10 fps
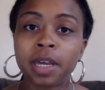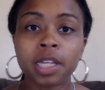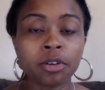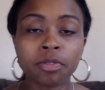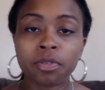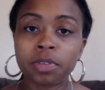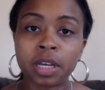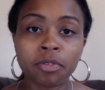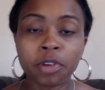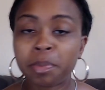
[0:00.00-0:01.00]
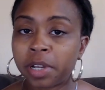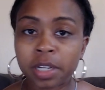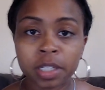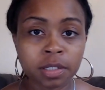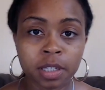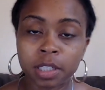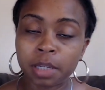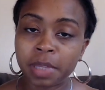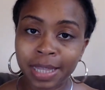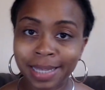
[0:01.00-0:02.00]
the reproductive system,
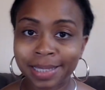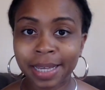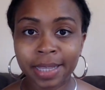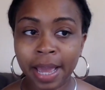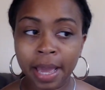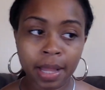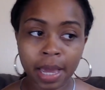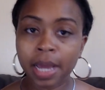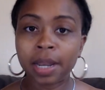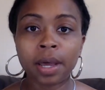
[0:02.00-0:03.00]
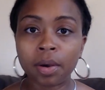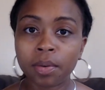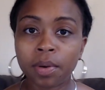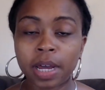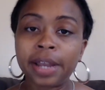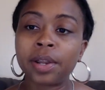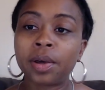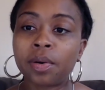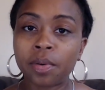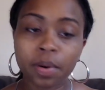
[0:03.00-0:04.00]
and things like that. Like I know
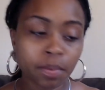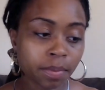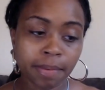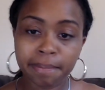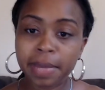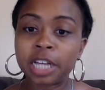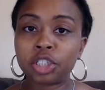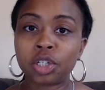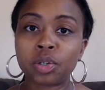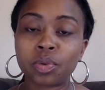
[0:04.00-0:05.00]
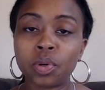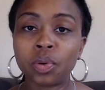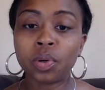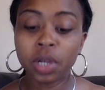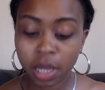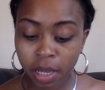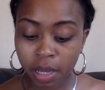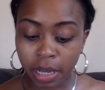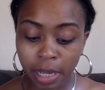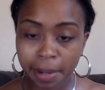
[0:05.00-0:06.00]
a general,
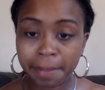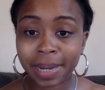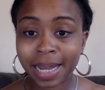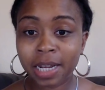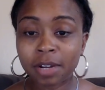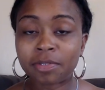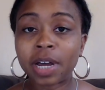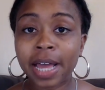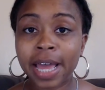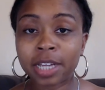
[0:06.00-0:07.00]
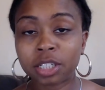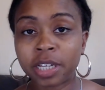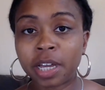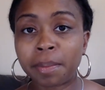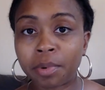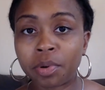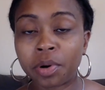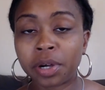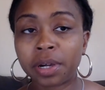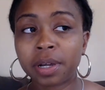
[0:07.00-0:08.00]
kind of actually a
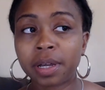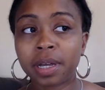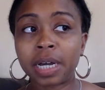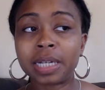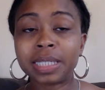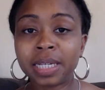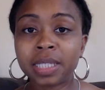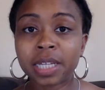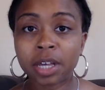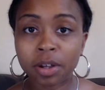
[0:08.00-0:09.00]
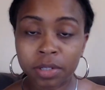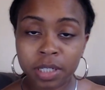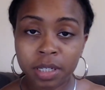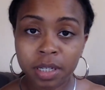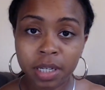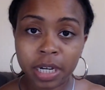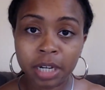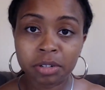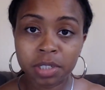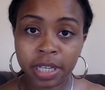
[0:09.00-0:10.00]
more detailed
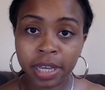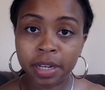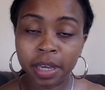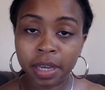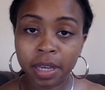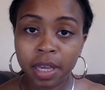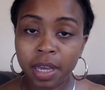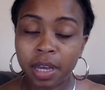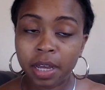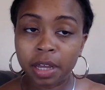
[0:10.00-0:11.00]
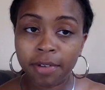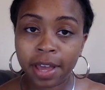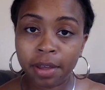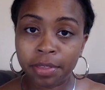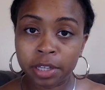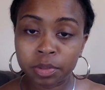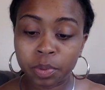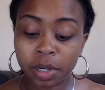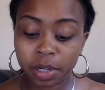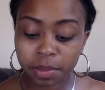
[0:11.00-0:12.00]
understanding of how things work